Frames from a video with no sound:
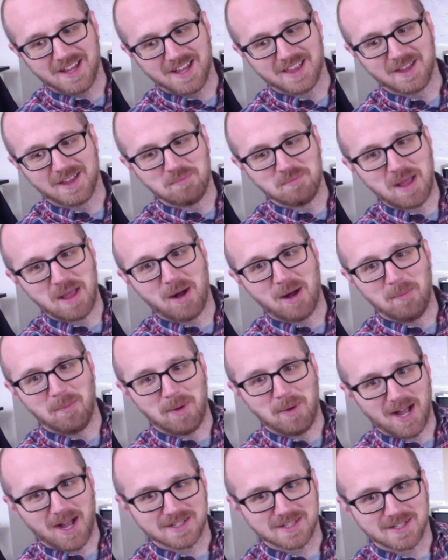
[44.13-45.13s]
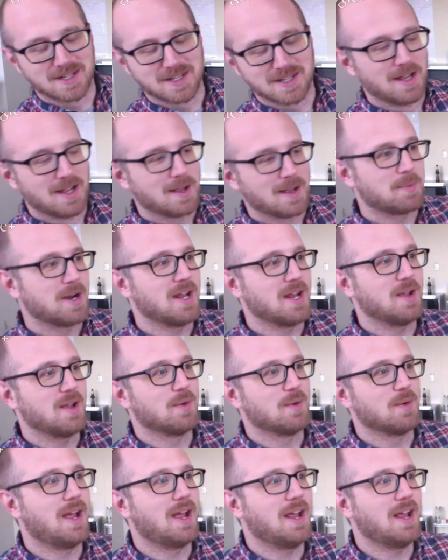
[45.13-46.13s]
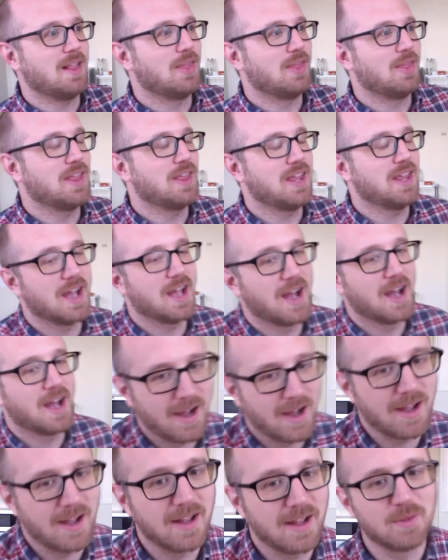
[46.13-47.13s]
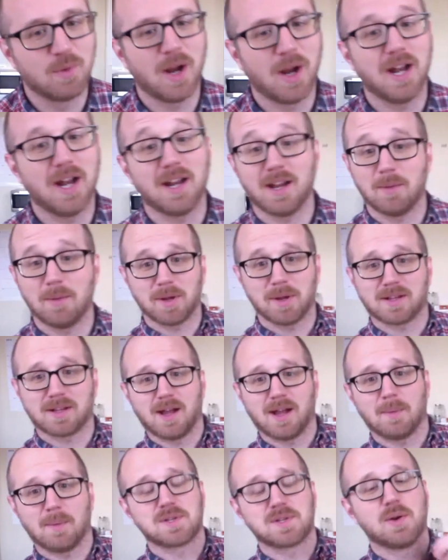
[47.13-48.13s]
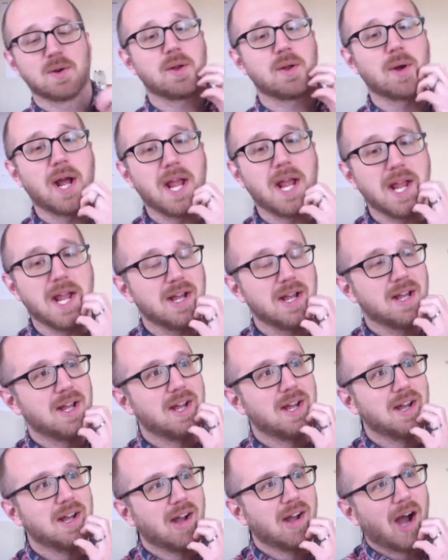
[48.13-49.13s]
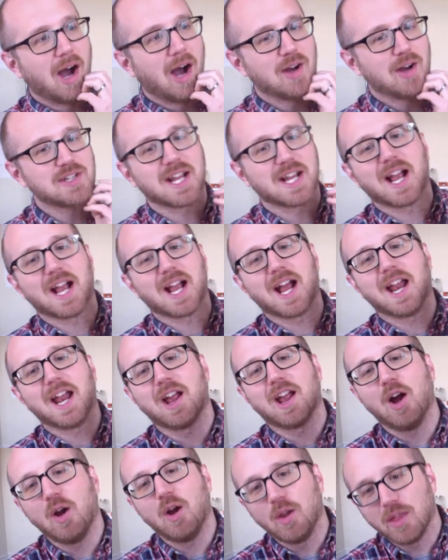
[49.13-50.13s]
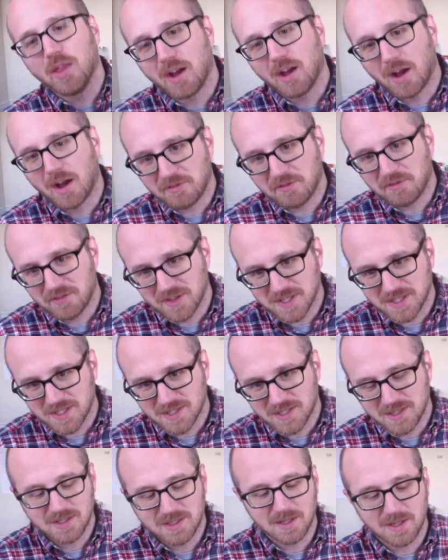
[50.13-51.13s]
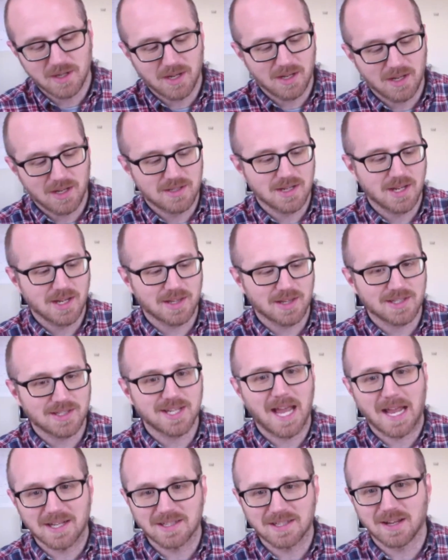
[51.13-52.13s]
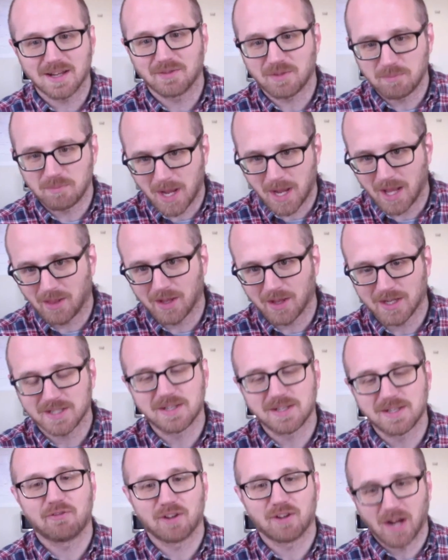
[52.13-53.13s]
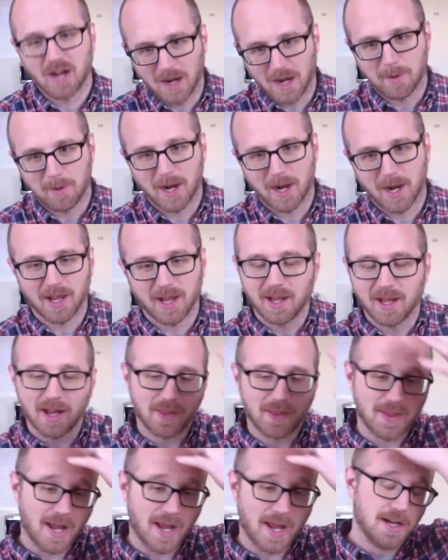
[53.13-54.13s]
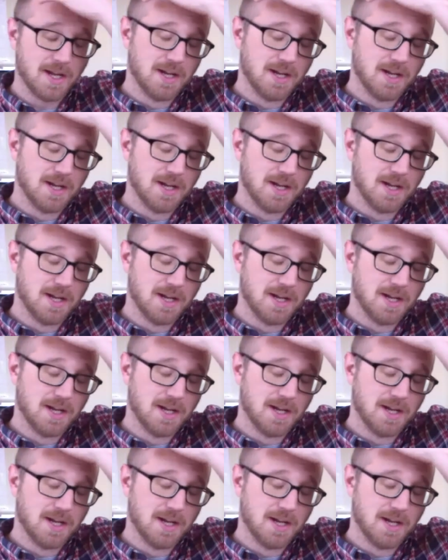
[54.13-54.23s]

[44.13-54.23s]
the mailbox. But anyway, the uh, waiting to get picked up. So anyway, I was like, I gotta go to the office to to get the tax stuff to mail it because I forgot about it, and then